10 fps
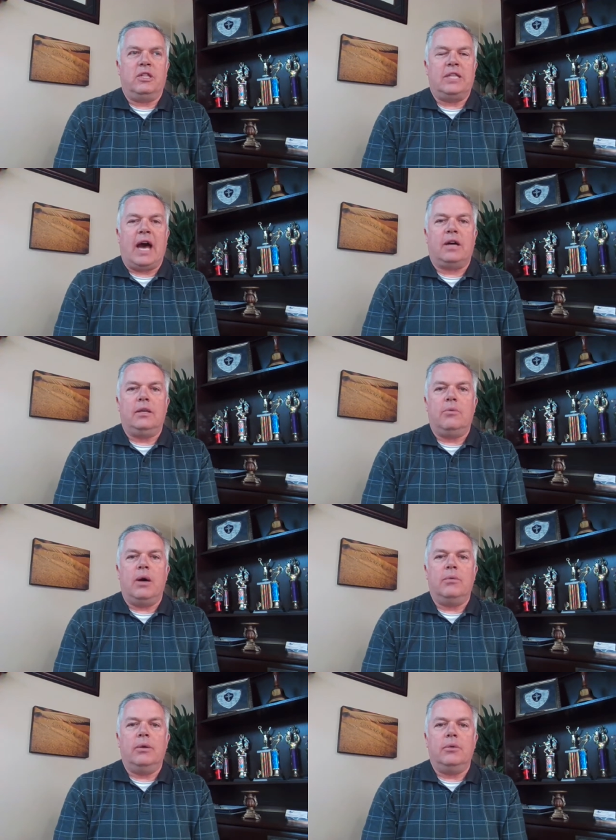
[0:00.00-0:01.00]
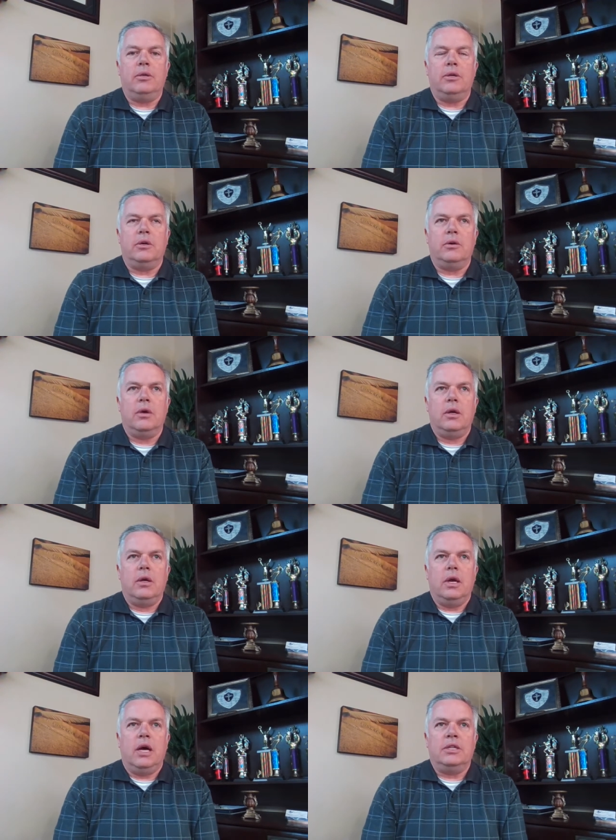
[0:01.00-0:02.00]
exactly what we will do
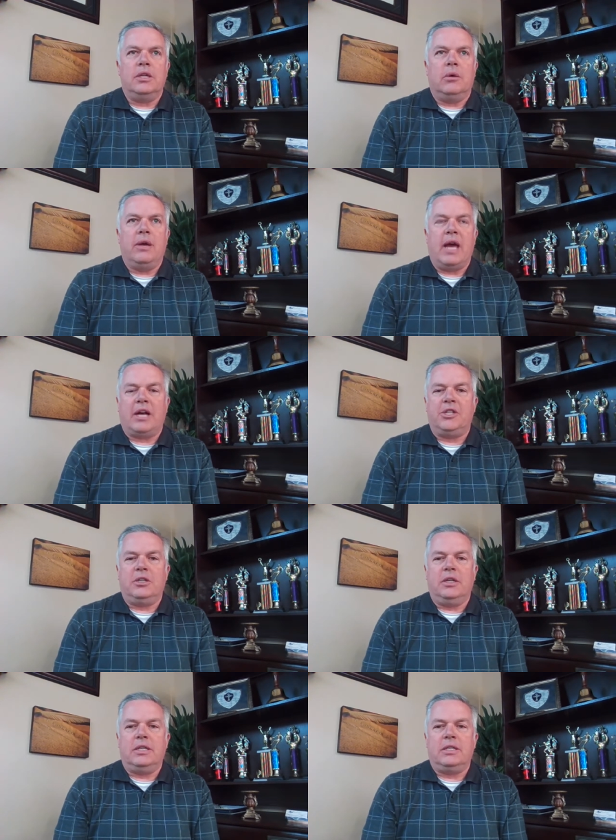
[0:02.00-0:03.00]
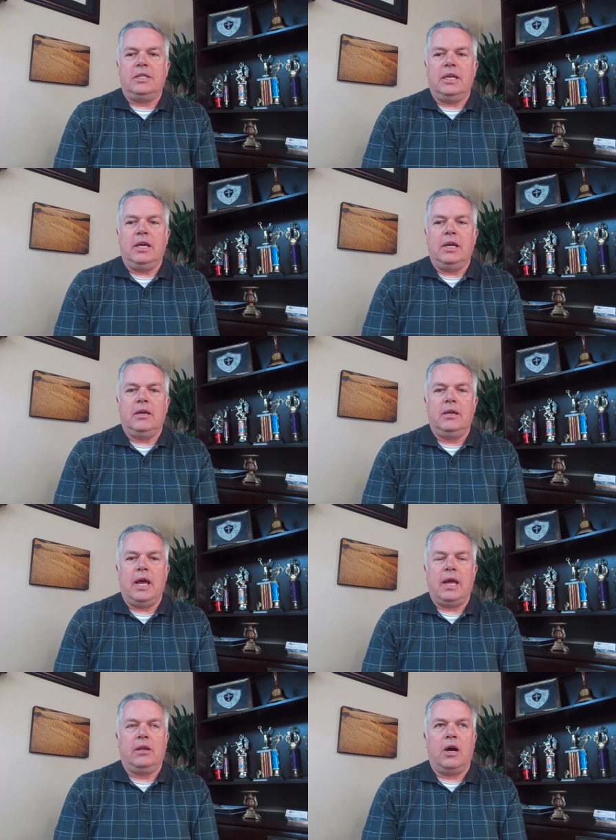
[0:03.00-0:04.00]
until we actually see
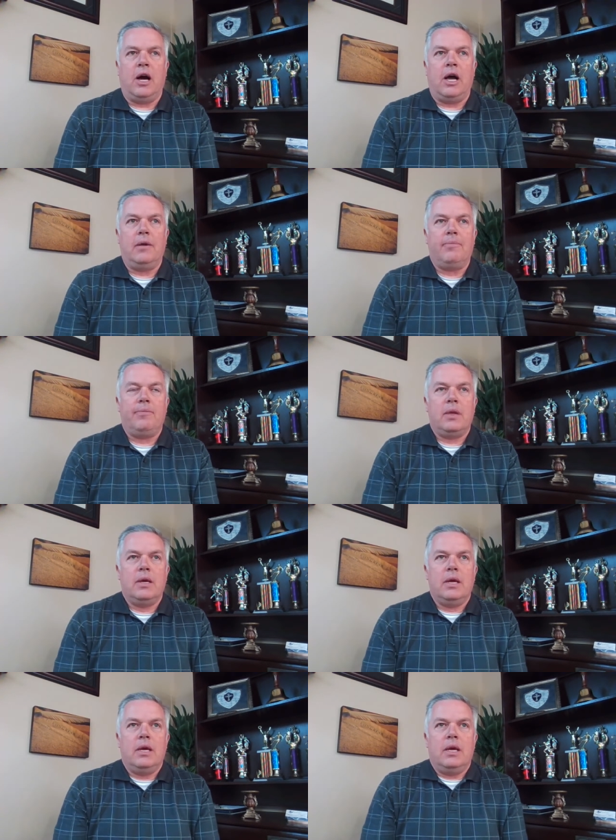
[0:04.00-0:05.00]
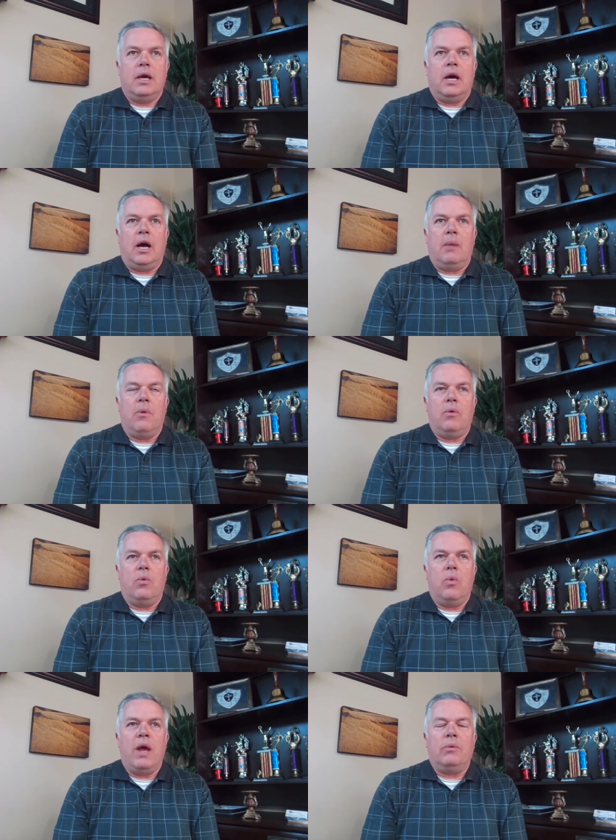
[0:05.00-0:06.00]
a law. Um,
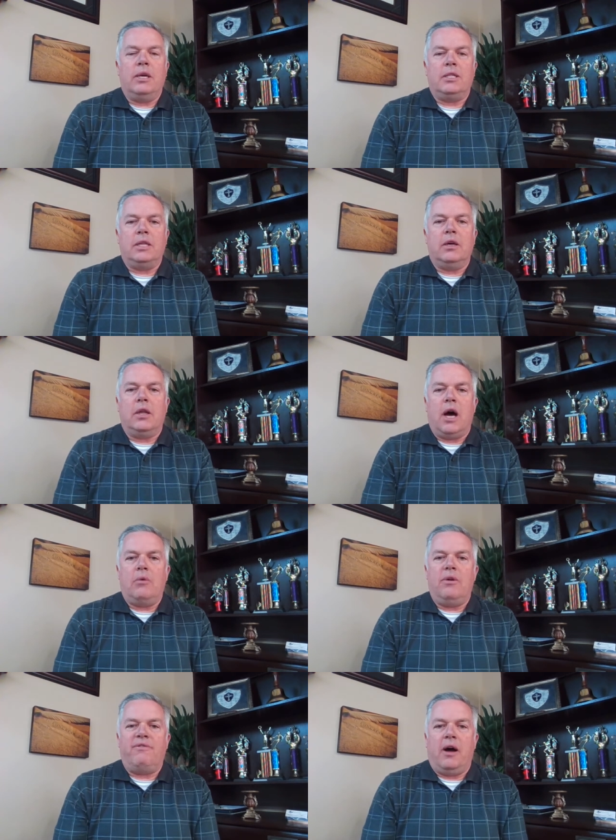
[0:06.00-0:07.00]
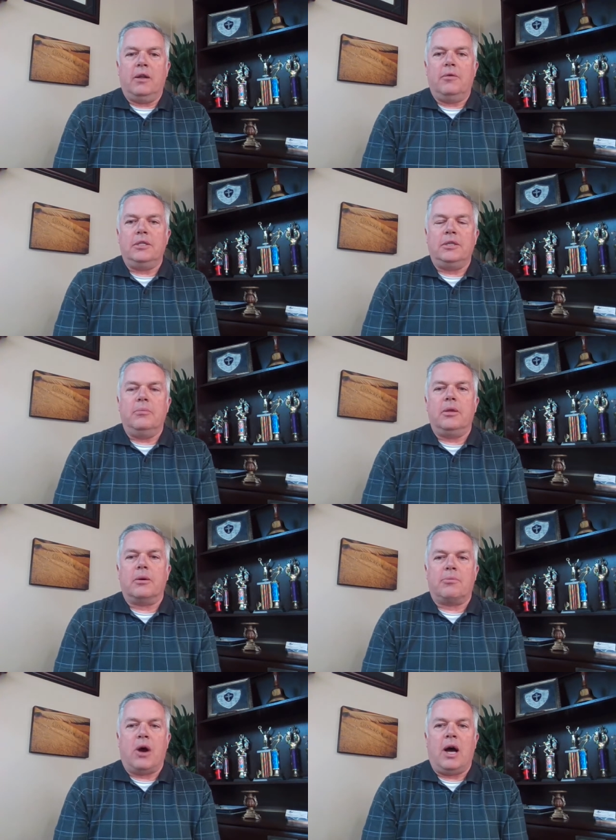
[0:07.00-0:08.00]
when we see a law, we'll follow a
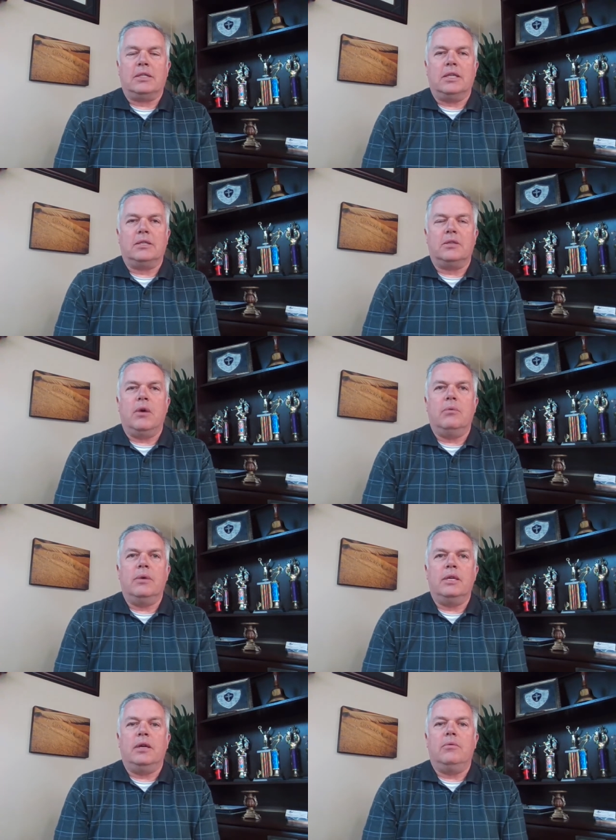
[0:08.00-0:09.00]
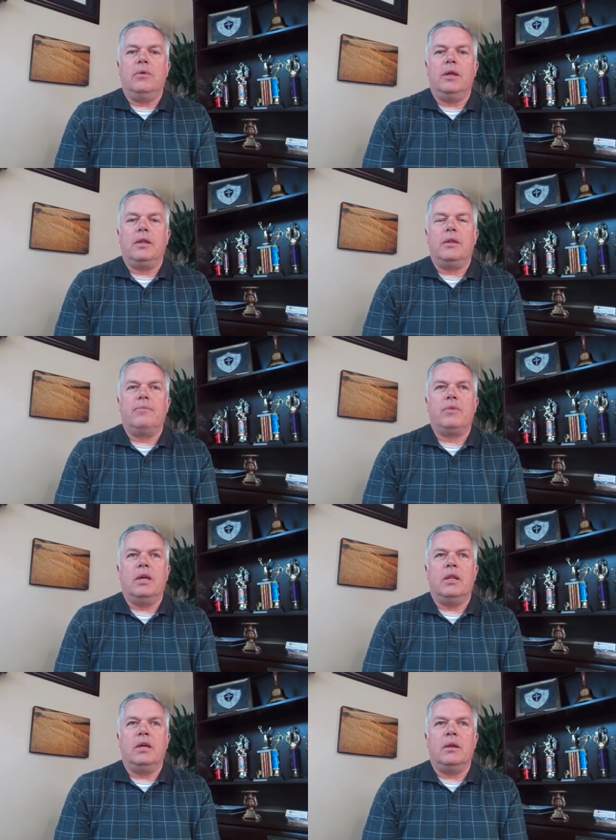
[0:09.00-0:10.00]
similar process to what we did with
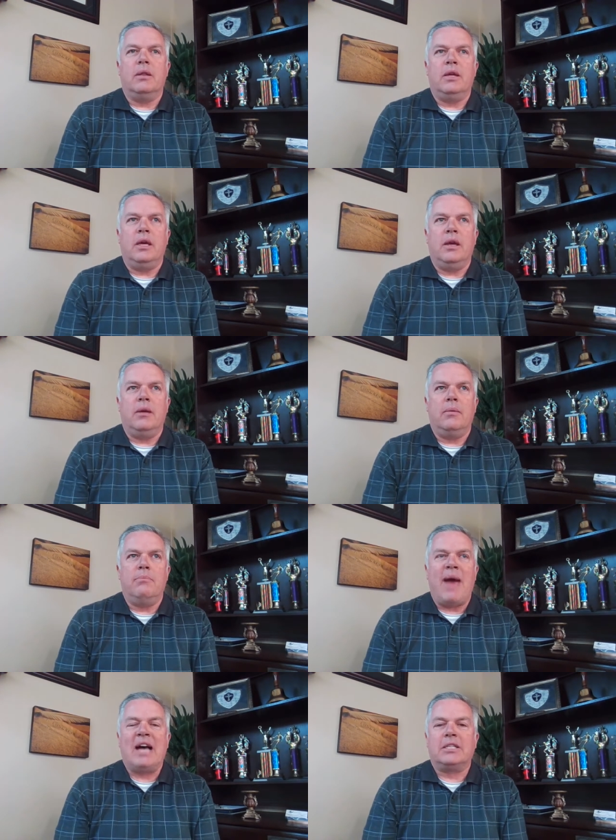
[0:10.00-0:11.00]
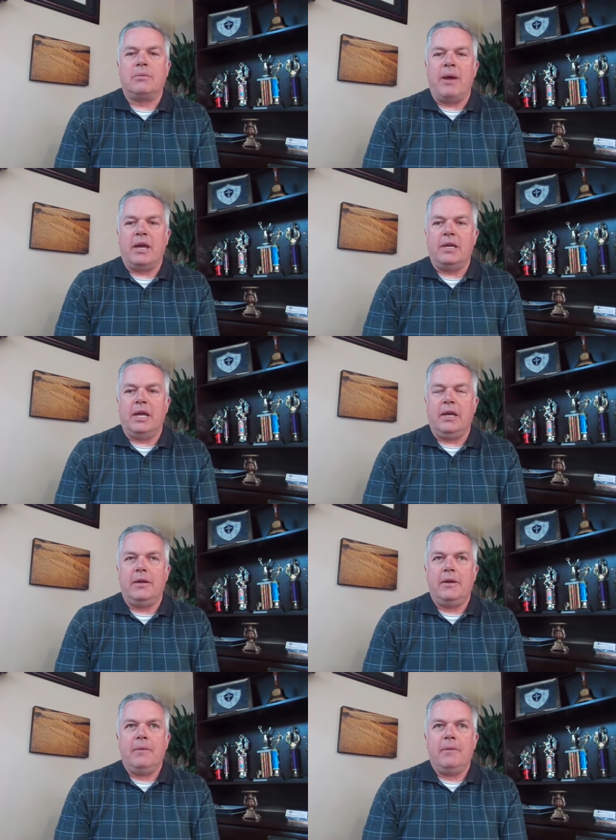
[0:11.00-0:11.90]
the, the mask mandate.